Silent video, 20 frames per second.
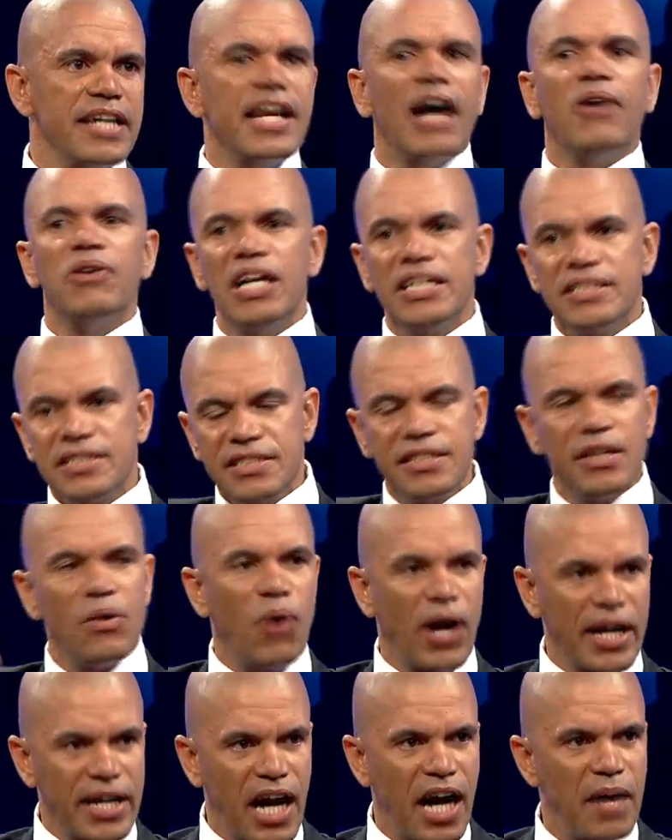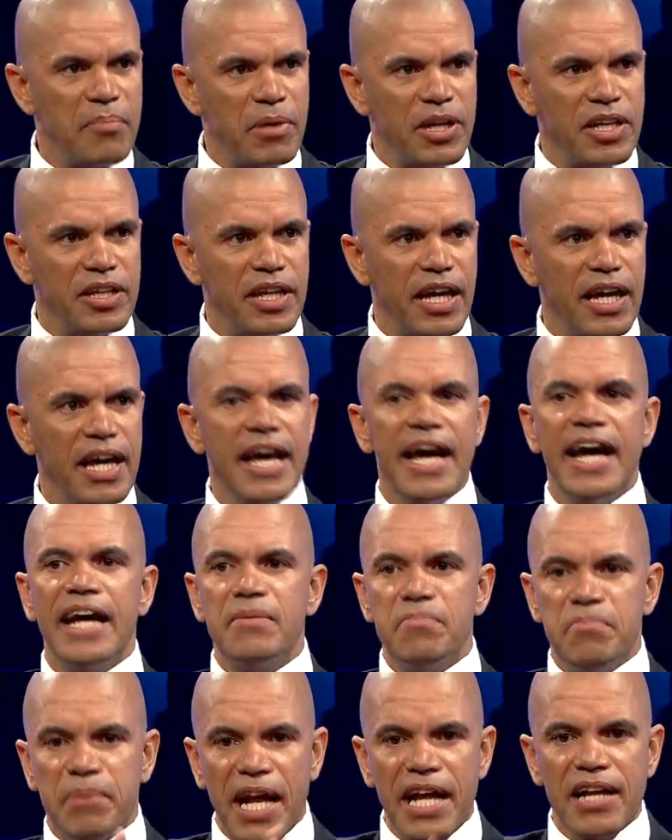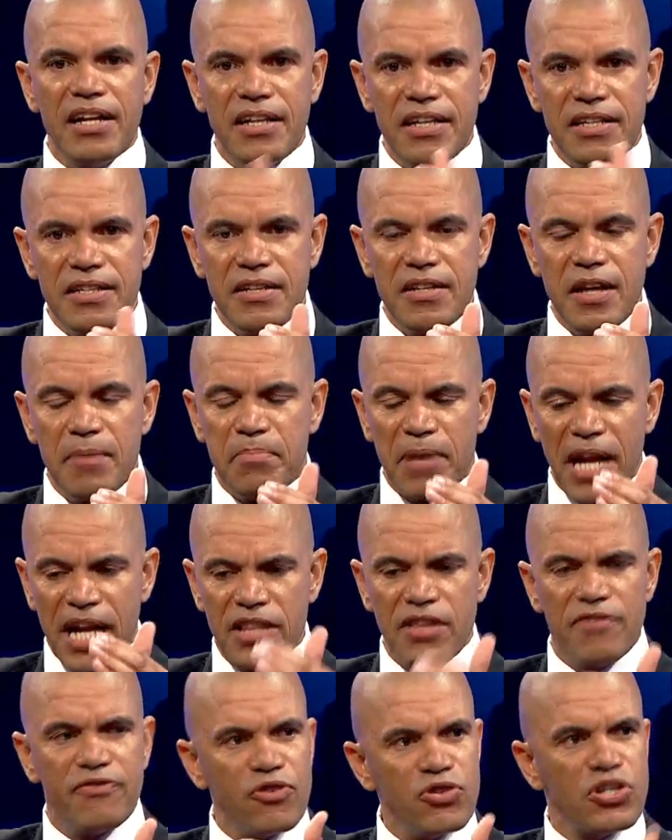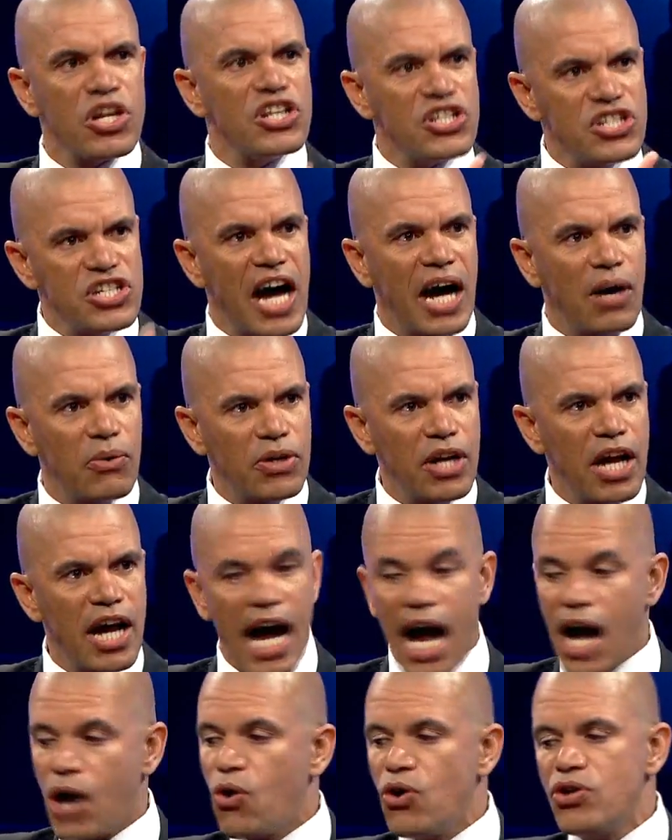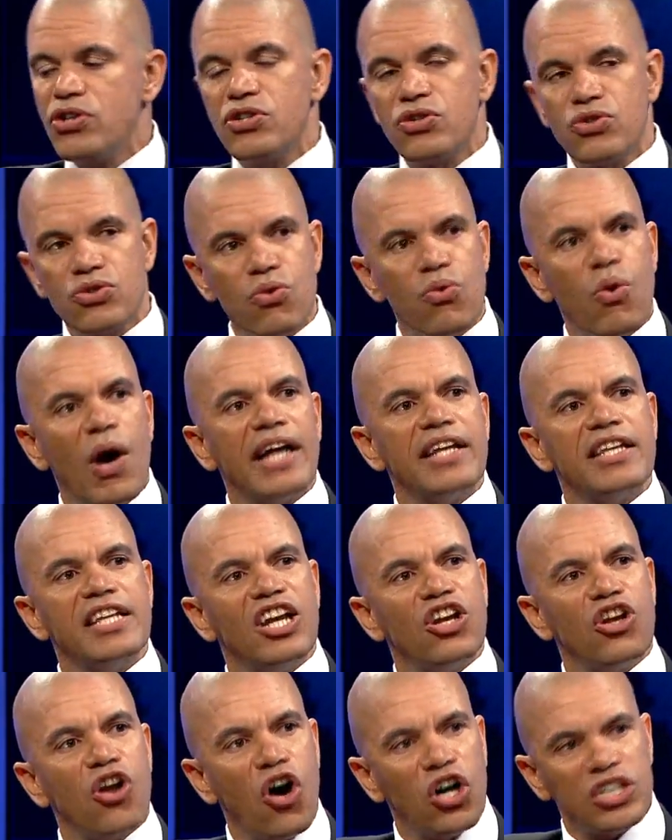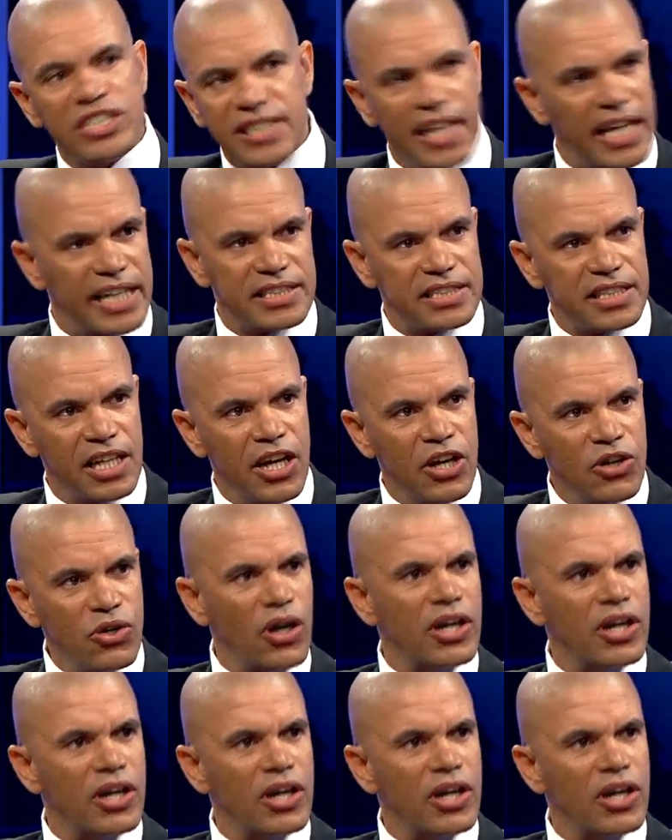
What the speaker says: Now, let's see what happened there and break the footage down according to what the law says.